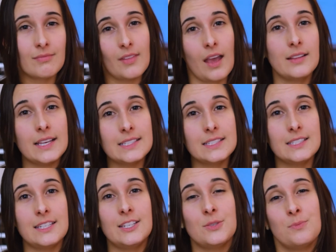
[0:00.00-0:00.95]
I like to
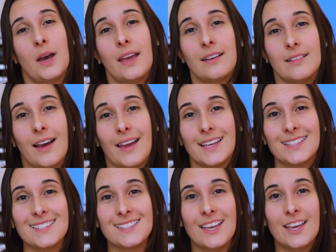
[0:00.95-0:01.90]
teach my
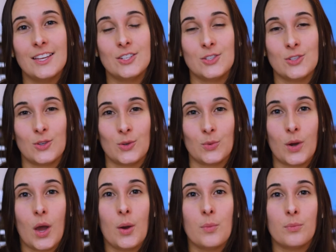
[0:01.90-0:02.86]
clients to
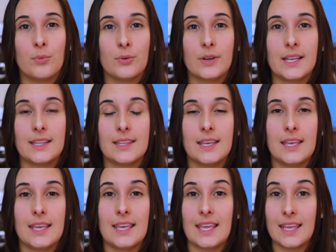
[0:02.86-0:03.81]
breathe
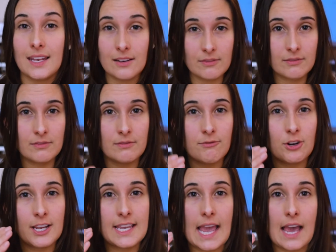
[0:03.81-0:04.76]
in for
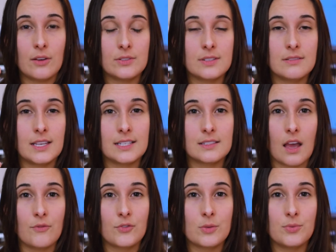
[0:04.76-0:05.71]
a count that is
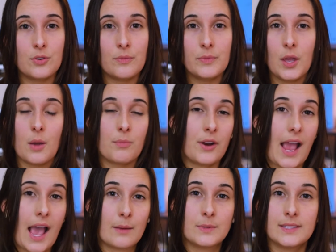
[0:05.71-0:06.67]
comfortable.
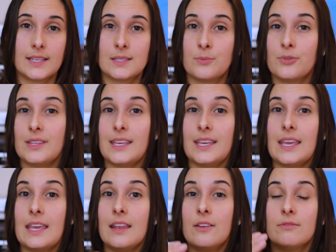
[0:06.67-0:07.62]
Perhaps that's breathing
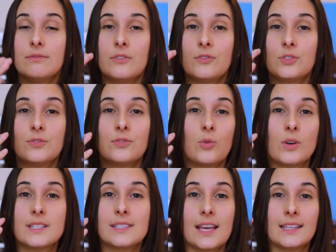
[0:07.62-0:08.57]
in for
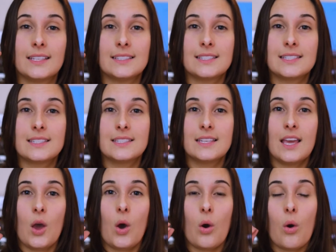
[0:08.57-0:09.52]
4 seconds,
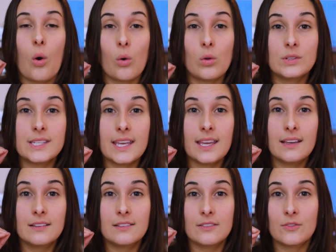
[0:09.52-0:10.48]

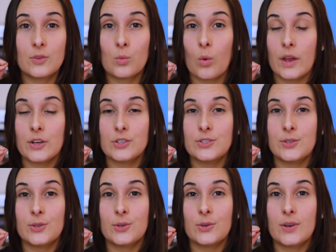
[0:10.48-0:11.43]
holding for 1 or
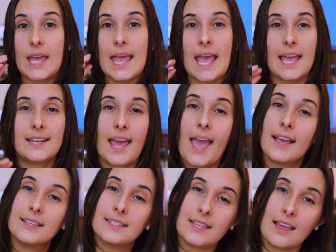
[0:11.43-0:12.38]
2, and
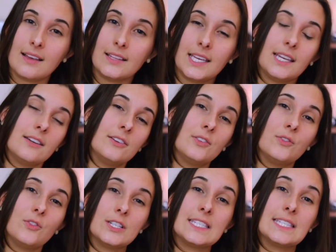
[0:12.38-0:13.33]
exhaling
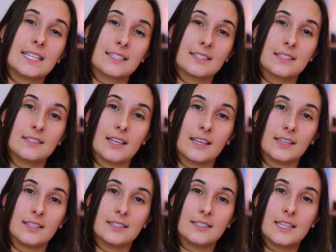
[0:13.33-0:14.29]
for 6
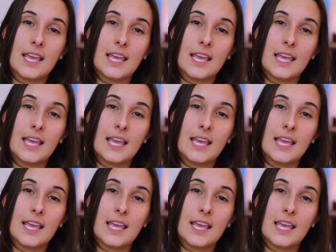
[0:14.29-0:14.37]
seconds.